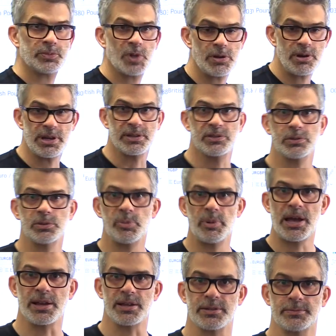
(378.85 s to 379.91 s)
All right, so we're
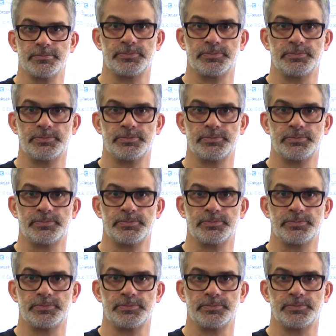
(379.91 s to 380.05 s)
back.